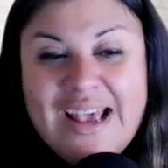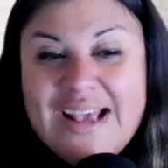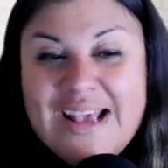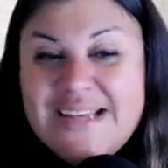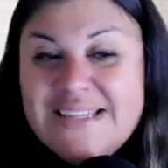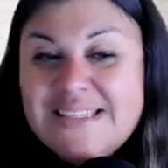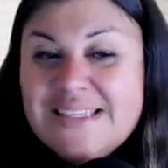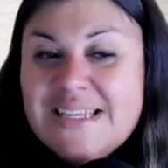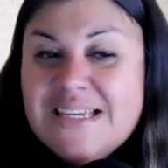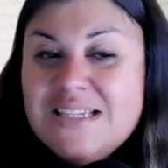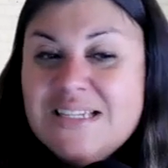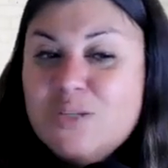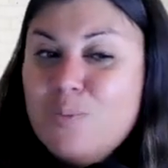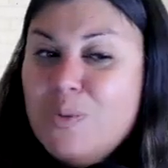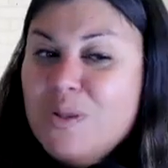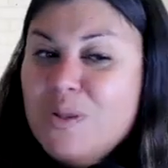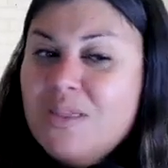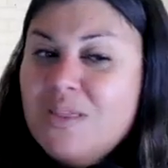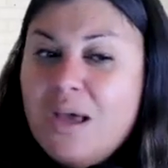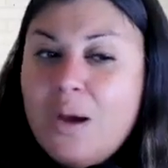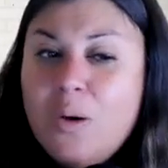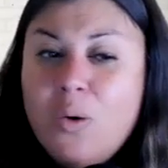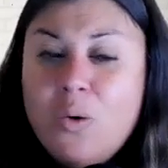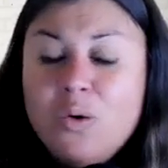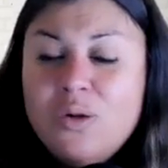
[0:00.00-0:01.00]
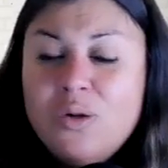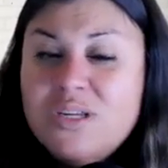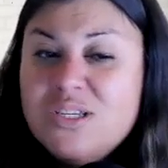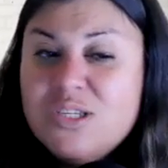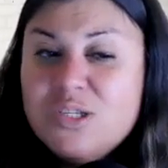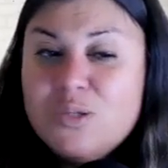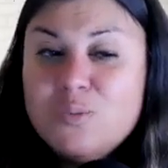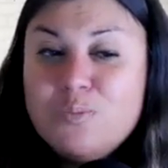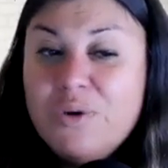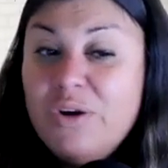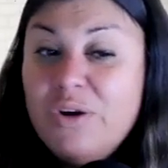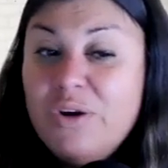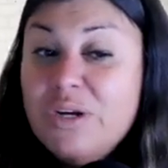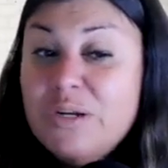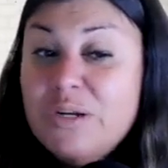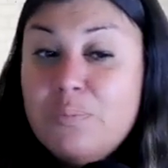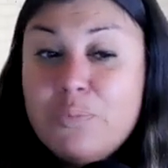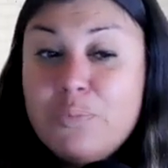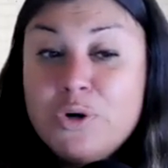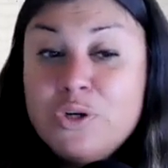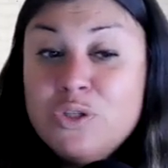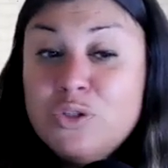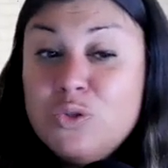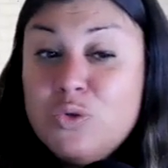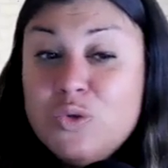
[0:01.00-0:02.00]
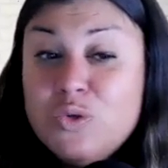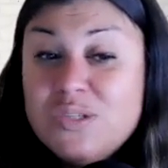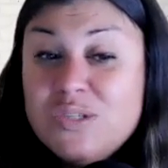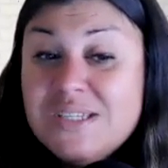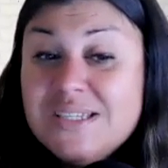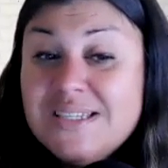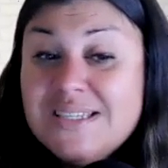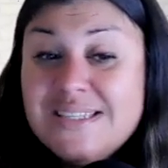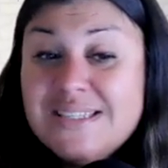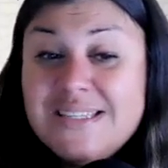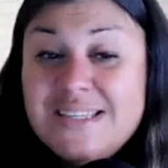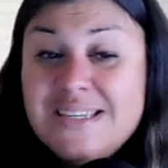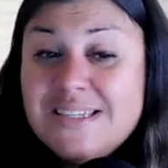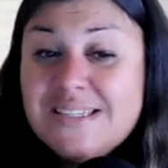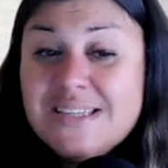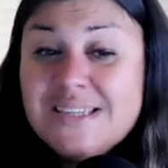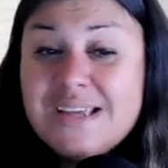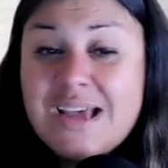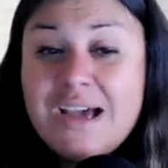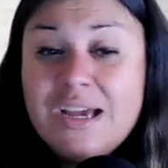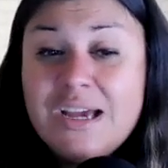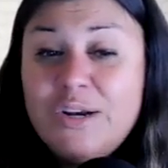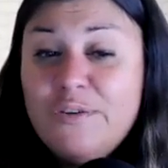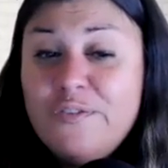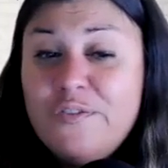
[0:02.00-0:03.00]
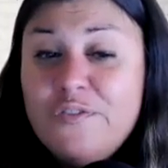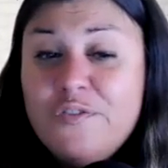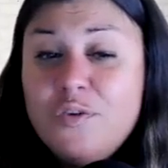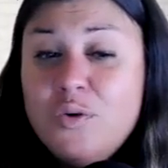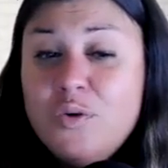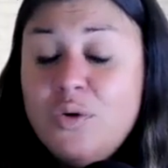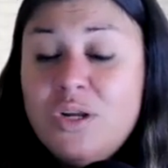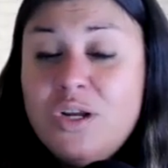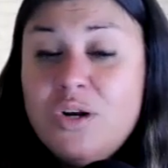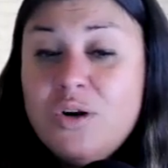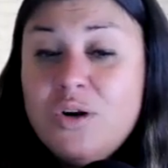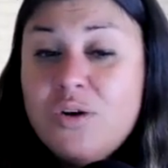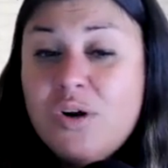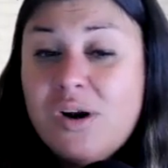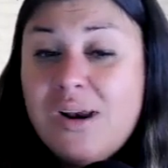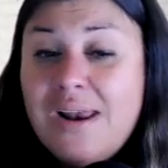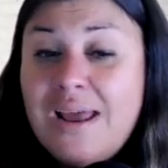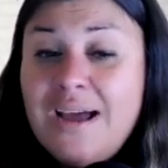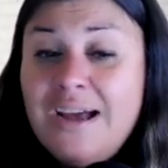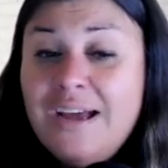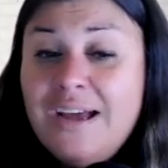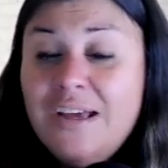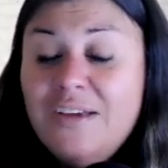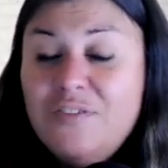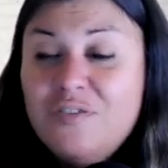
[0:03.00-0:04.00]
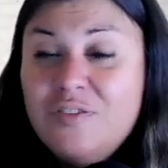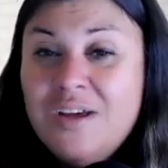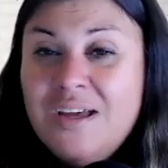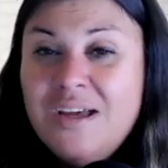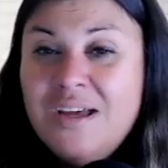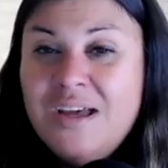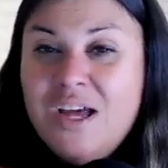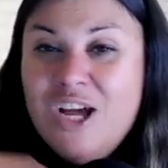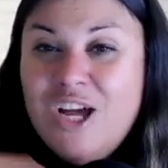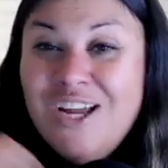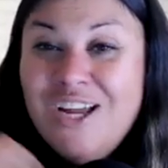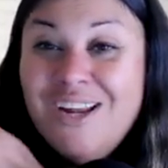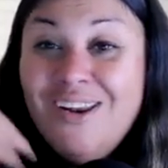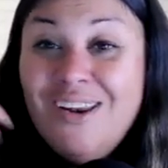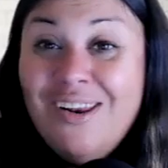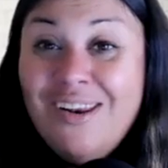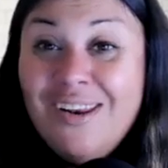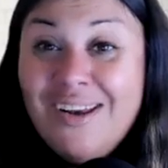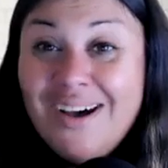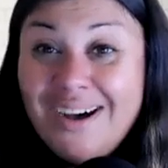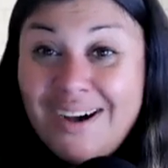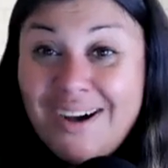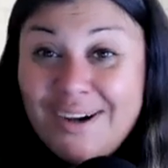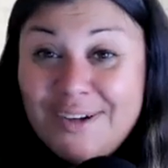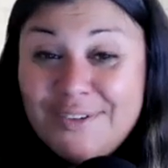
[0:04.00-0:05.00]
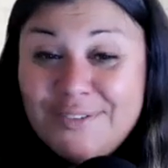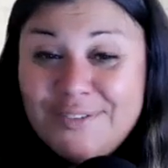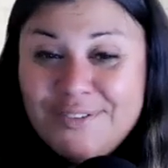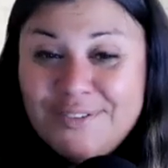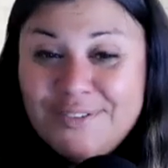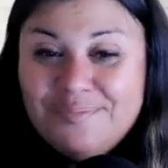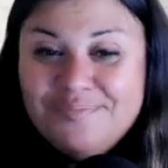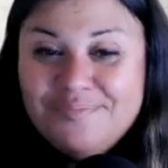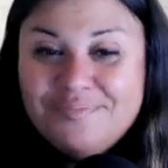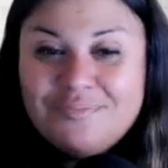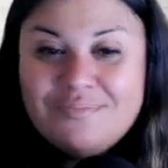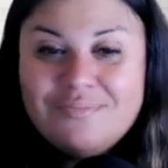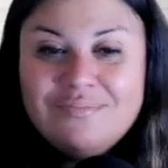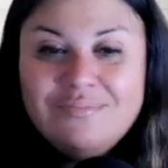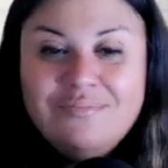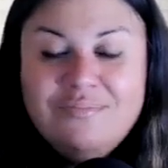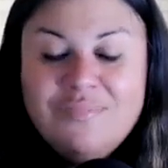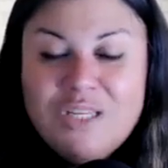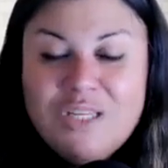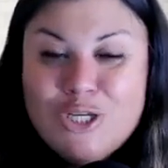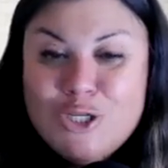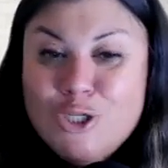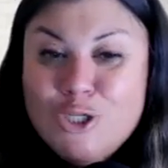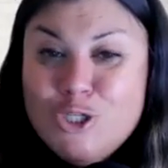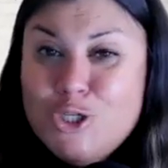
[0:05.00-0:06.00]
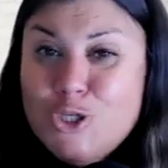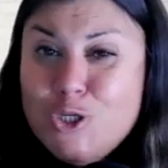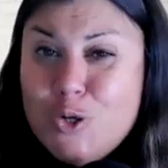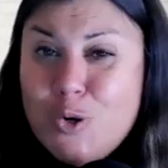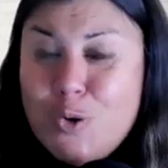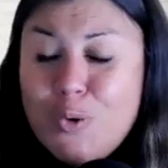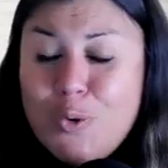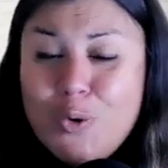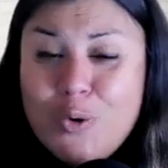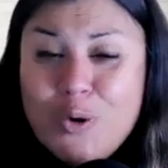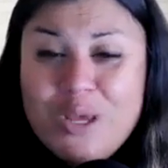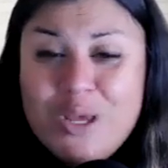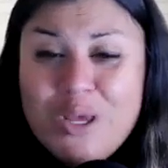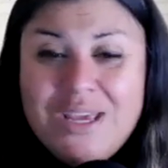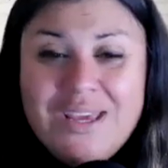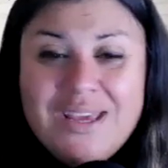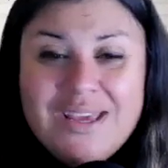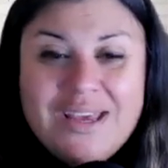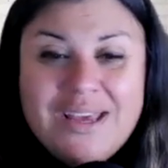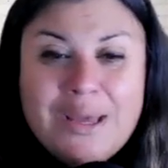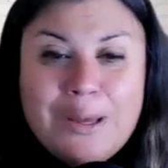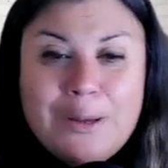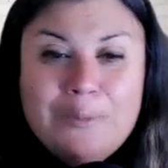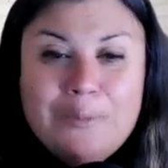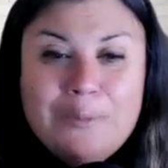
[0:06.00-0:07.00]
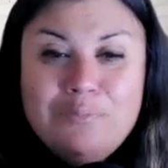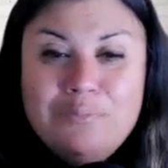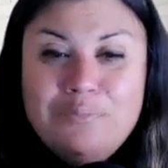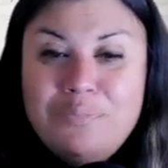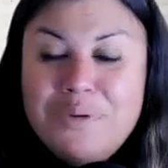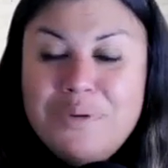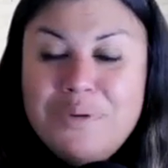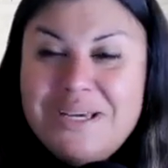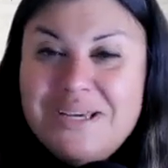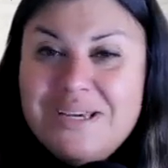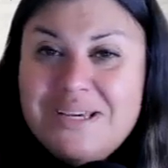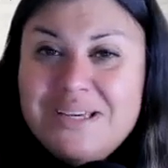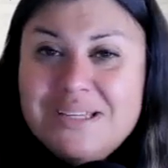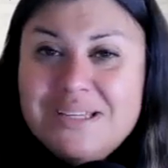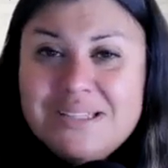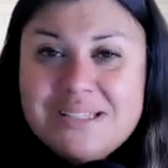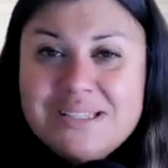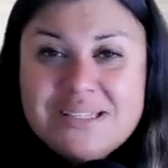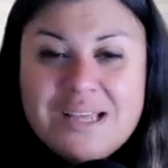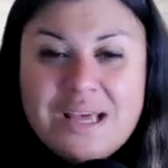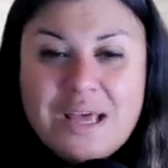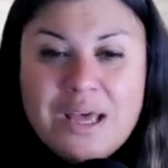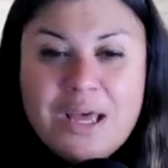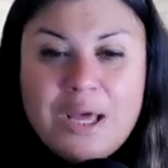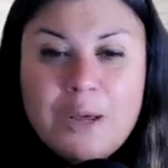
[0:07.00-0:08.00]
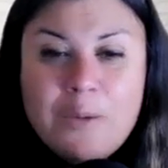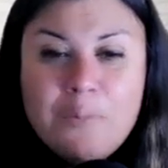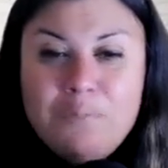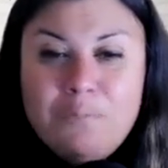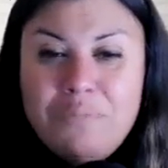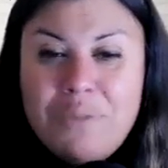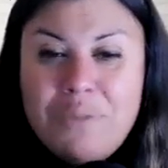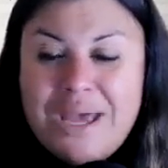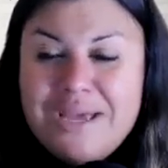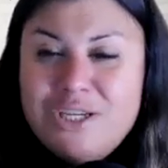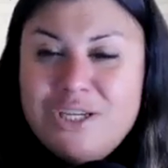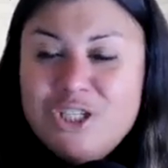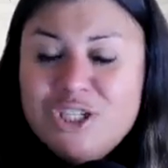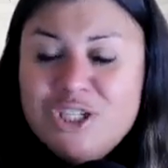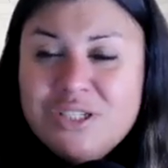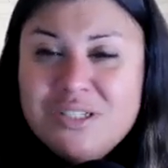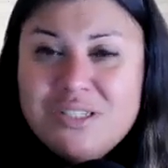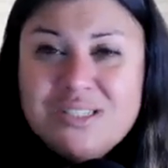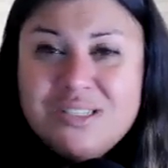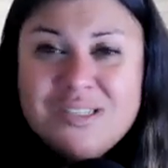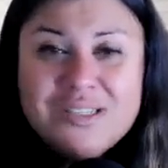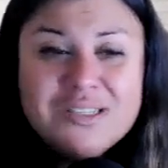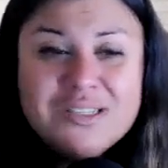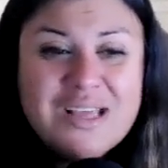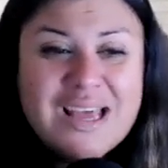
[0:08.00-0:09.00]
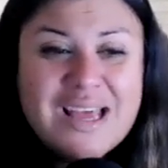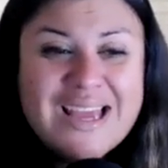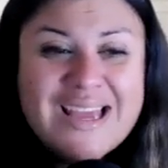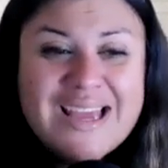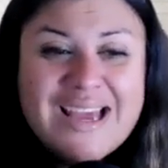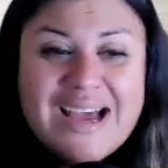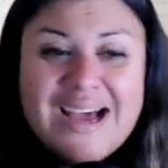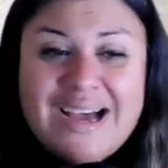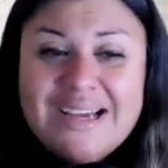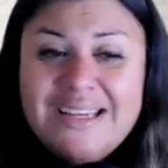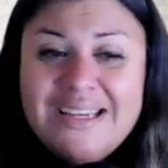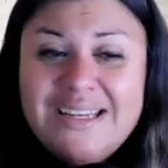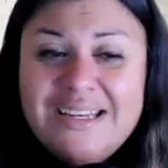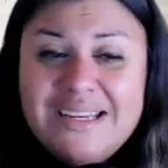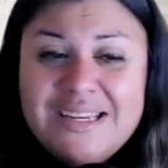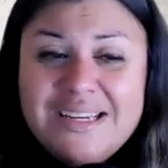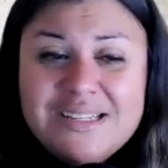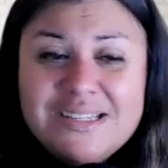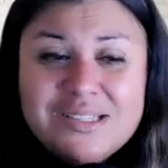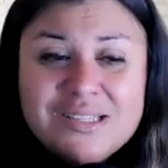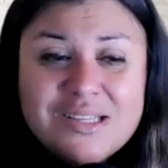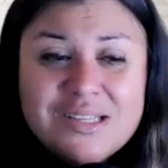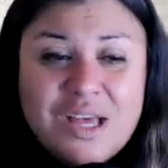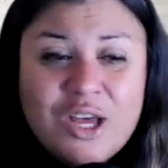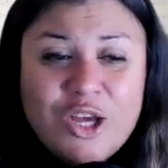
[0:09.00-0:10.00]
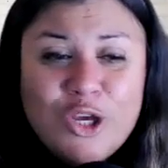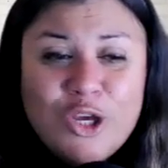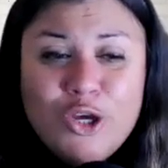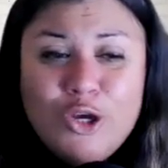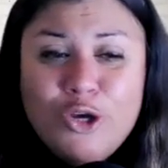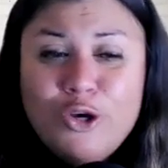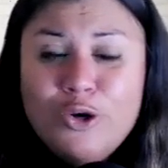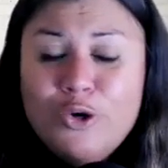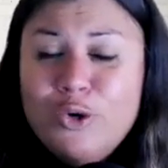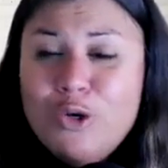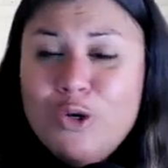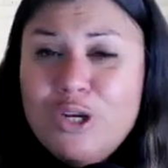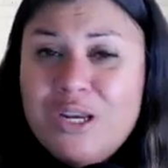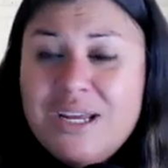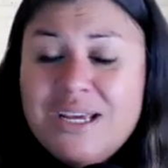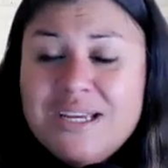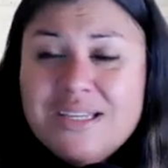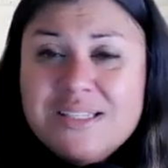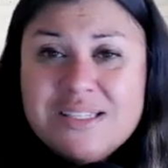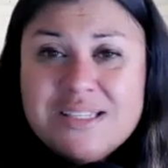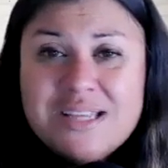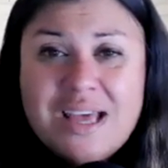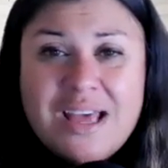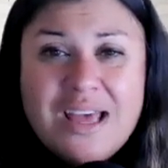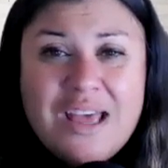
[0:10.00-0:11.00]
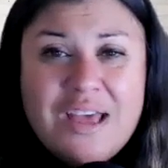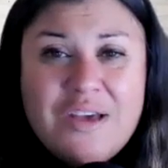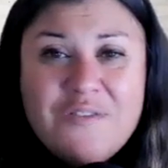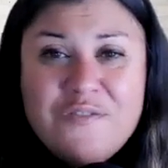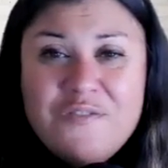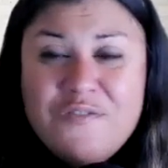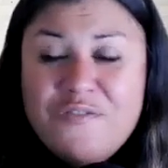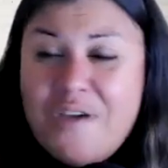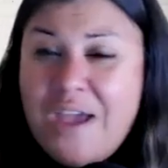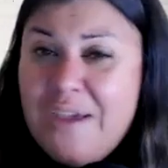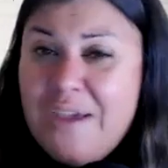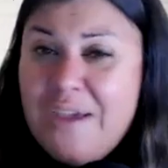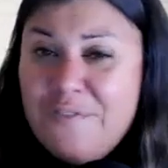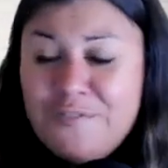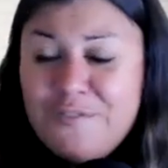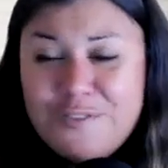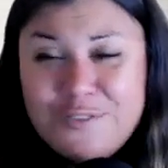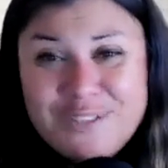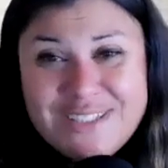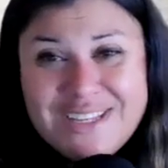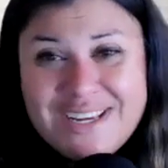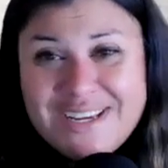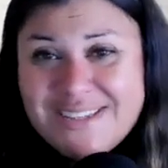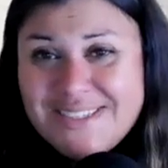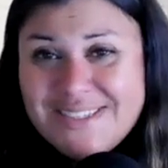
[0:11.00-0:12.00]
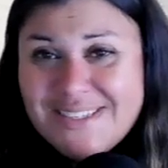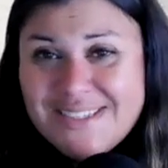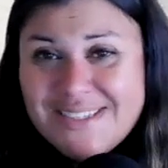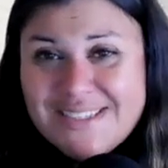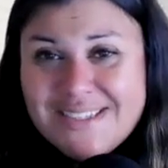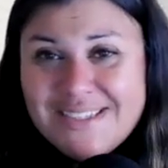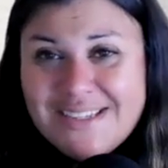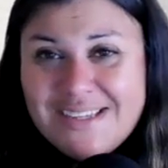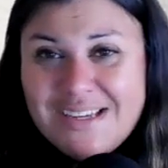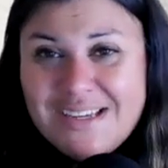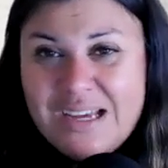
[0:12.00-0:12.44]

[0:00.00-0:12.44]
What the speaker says: It says, but the Holy Spirit produces this kind of fruit in our life: love, joy, peace, patience, kindness, goodness, faithfulness.